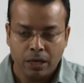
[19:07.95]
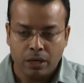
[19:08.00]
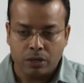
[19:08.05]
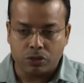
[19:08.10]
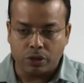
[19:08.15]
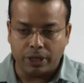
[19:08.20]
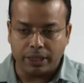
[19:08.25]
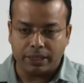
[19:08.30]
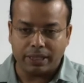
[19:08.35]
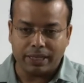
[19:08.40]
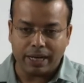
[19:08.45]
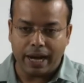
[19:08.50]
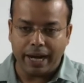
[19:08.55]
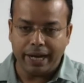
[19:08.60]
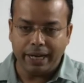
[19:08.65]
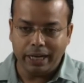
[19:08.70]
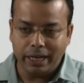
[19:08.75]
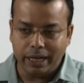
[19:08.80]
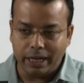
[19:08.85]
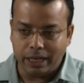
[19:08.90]
So, in
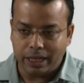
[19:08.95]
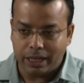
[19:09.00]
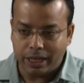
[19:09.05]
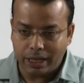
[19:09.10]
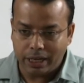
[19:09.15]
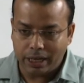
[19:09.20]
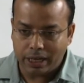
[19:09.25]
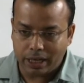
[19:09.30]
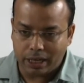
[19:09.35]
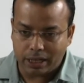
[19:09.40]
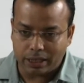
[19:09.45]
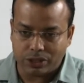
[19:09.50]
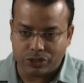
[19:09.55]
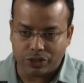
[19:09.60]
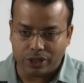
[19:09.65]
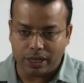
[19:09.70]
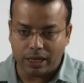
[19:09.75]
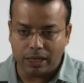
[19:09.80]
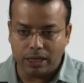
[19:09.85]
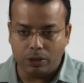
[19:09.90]
grinding here
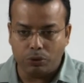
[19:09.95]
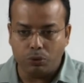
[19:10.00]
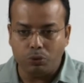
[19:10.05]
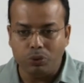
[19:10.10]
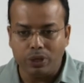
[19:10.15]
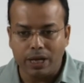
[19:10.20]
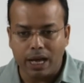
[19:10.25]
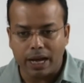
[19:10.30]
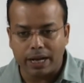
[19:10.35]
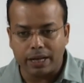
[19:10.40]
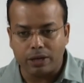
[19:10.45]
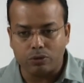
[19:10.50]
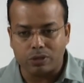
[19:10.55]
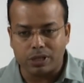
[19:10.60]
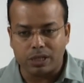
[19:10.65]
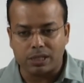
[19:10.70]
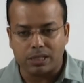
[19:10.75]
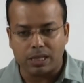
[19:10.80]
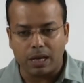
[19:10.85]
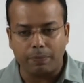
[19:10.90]
generally we are
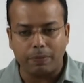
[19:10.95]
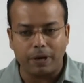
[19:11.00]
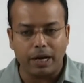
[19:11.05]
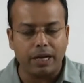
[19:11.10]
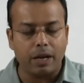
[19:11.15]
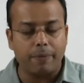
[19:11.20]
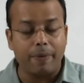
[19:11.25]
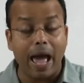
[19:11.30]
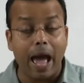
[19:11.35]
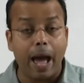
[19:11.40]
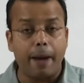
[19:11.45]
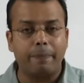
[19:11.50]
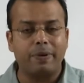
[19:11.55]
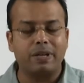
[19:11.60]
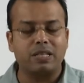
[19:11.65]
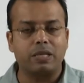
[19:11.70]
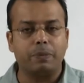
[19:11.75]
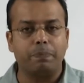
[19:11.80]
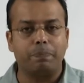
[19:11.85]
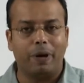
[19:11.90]
using some kind of
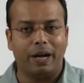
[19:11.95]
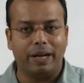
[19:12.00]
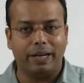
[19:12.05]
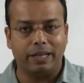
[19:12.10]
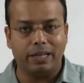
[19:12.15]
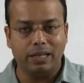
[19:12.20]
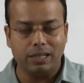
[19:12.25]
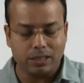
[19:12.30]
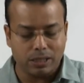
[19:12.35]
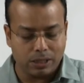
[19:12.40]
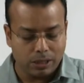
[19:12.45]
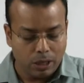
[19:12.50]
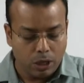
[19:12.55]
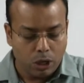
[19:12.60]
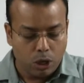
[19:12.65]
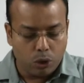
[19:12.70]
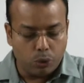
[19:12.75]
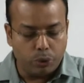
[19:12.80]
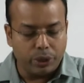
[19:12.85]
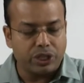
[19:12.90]
abrasive particles
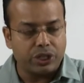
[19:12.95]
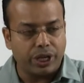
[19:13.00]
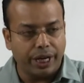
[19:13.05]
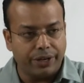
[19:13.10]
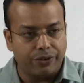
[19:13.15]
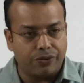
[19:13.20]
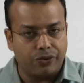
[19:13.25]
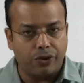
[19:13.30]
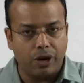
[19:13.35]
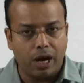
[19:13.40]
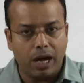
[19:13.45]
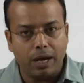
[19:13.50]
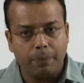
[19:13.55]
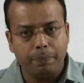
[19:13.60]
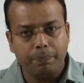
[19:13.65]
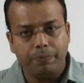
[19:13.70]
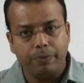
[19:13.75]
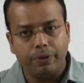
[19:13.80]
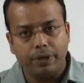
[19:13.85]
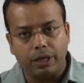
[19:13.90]
which can
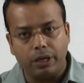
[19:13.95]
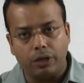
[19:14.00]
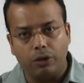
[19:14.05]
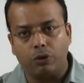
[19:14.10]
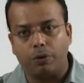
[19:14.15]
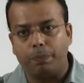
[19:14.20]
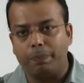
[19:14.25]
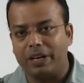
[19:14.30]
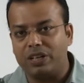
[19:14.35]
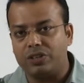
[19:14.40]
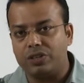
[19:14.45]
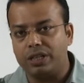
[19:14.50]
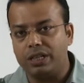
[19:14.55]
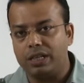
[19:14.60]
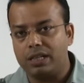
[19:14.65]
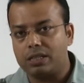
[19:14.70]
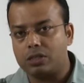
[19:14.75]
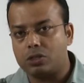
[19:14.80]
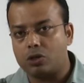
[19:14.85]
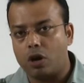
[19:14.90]
rub your
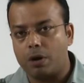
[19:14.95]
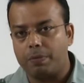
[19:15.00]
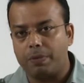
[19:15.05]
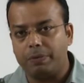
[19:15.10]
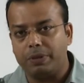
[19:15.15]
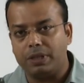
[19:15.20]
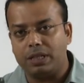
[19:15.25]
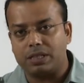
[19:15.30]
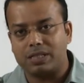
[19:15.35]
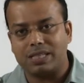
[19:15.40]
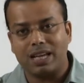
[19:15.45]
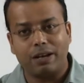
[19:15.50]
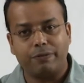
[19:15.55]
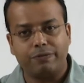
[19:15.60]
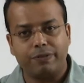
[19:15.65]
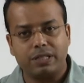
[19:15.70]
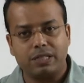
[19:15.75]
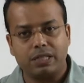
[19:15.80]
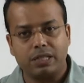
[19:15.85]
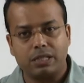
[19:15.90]
materials or maybe the
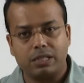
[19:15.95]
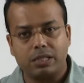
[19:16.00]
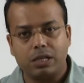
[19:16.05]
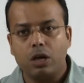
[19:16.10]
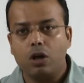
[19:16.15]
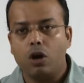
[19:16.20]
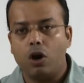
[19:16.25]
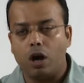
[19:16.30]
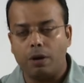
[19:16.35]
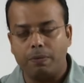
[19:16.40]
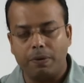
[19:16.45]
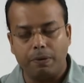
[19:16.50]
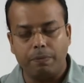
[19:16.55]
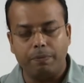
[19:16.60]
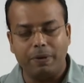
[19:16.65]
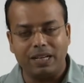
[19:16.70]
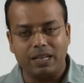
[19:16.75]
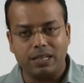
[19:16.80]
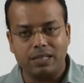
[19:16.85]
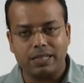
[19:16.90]
surfaces or maybe
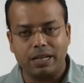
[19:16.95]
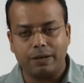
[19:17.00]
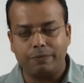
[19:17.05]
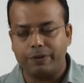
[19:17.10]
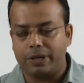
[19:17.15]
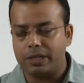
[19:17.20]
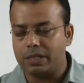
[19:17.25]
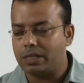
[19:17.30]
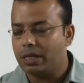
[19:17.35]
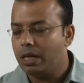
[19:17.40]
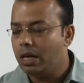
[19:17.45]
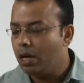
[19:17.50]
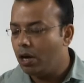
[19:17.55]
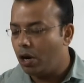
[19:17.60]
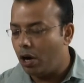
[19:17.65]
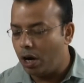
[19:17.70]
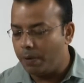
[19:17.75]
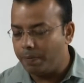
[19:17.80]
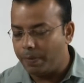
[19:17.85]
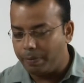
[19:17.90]
metal surface
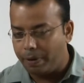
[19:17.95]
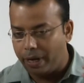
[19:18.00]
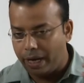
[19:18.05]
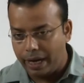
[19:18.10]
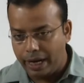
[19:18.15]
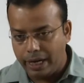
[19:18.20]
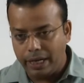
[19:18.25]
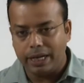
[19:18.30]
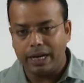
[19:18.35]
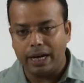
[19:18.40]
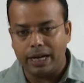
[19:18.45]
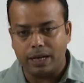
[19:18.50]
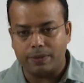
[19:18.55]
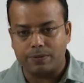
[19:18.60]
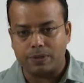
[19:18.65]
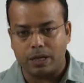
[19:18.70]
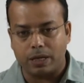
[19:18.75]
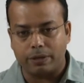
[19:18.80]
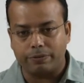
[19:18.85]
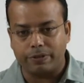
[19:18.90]
or maybe any kind of
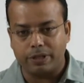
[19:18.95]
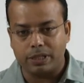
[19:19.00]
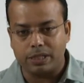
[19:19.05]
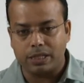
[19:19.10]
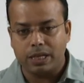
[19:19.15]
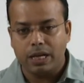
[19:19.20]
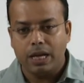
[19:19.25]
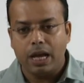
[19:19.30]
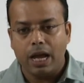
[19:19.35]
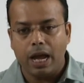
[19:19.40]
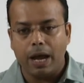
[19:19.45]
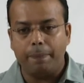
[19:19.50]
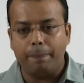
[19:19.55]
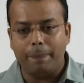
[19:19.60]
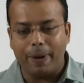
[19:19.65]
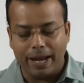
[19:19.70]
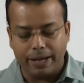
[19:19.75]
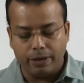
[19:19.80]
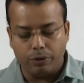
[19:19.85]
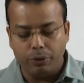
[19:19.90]
surface, and
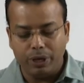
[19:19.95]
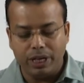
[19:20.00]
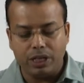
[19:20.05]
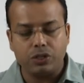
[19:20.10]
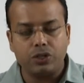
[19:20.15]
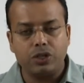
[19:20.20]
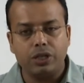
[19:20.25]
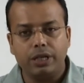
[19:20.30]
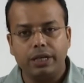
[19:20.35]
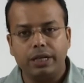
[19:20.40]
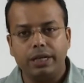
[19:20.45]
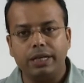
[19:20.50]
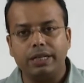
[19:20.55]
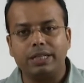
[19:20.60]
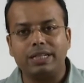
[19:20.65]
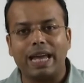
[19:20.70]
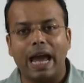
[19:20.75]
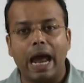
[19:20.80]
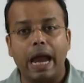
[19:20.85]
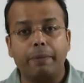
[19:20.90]
by which
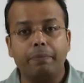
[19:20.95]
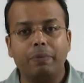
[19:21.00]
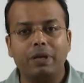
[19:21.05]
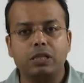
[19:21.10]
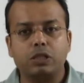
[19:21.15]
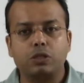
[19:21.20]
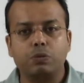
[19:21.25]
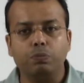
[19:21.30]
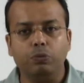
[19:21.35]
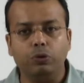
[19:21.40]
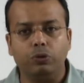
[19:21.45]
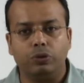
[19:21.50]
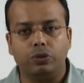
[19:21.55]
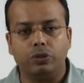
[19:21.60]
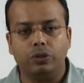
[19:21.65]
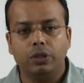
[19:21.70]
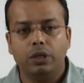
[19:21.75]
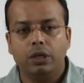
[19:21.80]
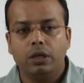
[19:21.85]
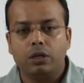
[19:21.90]
it can be smooth.
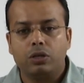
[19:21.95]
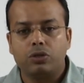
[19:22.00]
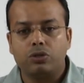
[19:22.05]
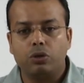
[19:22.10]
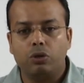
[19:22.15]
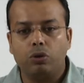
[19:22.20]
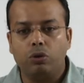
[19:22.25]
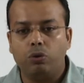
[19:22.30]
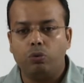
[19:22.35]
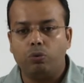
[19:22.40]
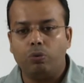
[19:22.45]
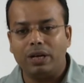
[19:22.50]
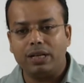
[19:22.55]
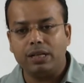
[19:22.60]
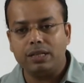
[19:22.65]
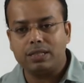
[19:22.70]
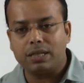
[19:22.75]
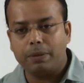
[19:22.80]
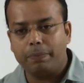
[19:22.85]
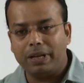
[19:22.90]
So, what
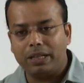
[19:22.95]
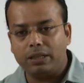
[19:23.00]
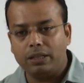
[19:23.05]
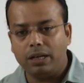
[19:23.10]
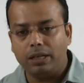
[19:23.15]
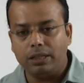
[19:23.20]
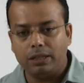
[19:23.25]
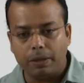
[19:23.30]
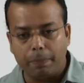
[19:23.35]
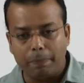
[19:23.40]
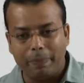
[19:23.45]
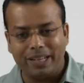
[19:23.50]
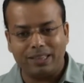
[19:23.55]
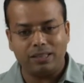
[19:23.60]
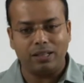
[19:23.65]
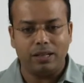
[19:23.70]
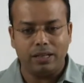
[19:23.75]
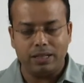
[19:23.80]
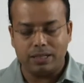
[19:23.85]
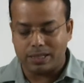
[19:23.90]
is the method? The
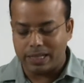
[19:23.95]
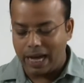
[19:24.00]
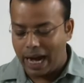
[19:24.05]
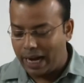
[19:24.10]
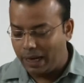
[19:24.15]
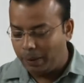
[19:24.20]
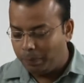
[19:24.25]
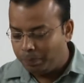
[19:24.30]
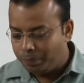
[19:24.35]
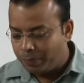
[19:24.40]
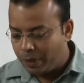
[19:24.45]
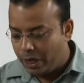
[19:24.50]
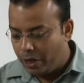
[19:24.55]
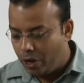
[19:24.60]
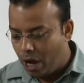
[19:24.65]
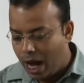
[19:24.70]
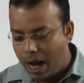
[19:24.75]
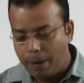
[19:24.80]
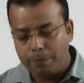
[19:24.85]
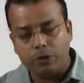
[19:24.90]
method is that you
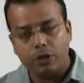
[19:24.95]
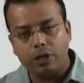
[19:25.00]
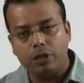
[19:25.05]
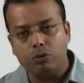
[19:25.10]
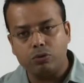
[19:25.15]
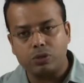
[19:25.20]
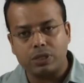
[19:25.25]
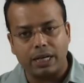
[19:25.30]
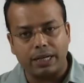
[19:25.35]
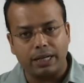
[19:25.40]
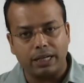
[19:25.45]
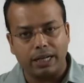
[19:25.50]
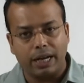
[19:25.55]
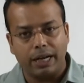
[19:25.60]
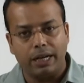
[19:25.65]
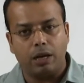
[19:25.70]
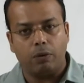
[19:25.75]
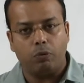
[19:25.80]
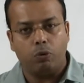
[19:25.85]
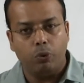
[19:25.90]
have to use certain
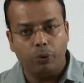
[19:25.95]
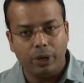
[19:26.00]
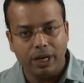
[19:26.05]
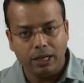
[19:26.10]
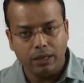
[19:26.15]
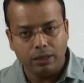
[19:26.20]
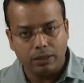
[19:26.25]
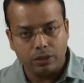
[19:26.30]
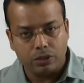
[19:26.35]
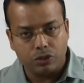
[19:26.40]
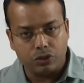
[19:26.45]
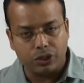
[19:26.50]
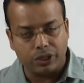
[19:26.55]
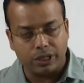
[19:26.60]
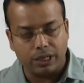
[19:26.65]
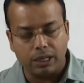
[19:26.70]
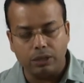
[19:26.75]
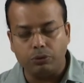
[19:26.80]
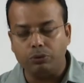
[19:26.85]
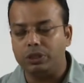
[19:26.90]
kind of wheel,
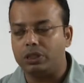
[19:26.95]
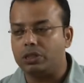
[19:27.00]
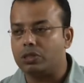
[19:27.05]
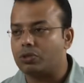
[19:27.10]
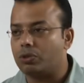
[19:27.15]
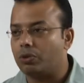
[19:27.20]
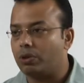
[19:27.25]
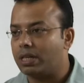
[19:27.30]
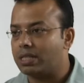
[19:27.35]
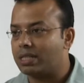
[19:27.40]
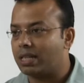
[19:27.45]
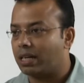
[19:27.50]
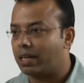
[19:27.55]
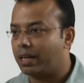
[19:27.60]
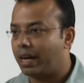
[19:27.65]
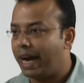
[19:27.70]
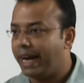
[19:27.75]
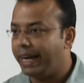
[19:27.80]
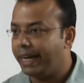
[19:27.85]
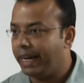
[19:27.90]
generally which is known as the
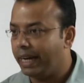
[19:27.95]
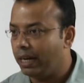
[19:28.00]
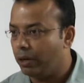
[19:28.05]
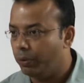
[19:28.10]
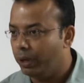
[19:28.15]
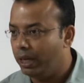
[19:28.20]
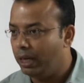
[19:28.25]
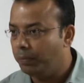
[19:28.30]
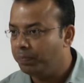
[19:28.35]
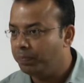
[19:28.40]
grinding wheel.